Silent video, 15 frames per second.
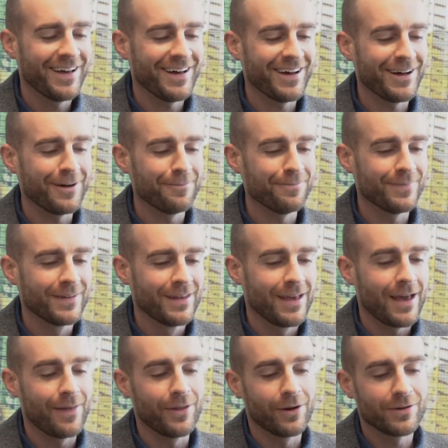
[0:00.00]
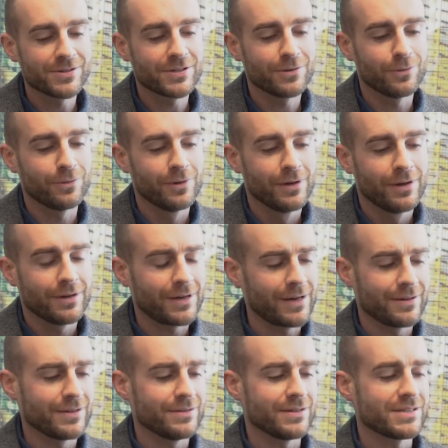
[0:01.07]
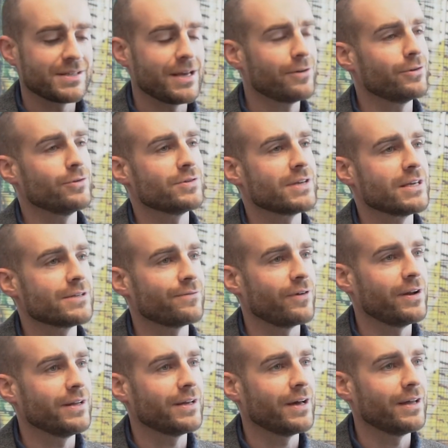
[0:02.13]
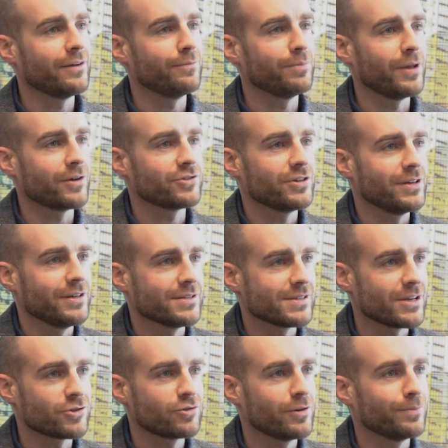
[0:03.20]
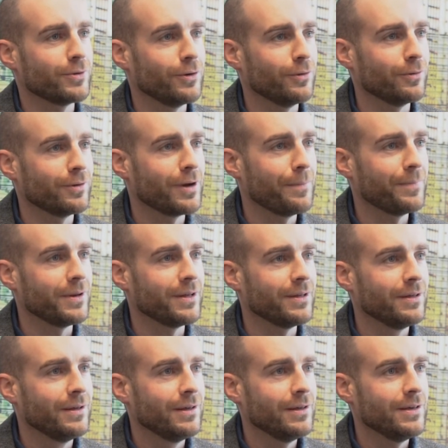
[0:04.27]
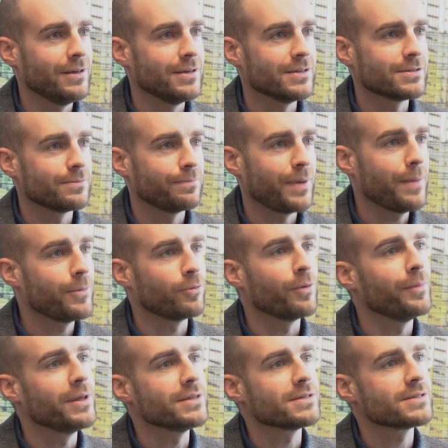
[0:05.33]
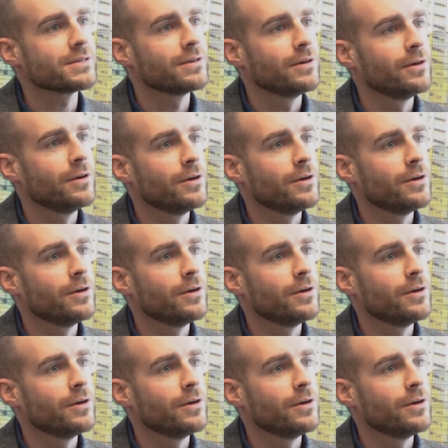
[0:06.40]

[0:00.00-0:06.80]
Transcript: And then also, kind of the standard use case for any kind of blockchain/crypto company is payment remittance.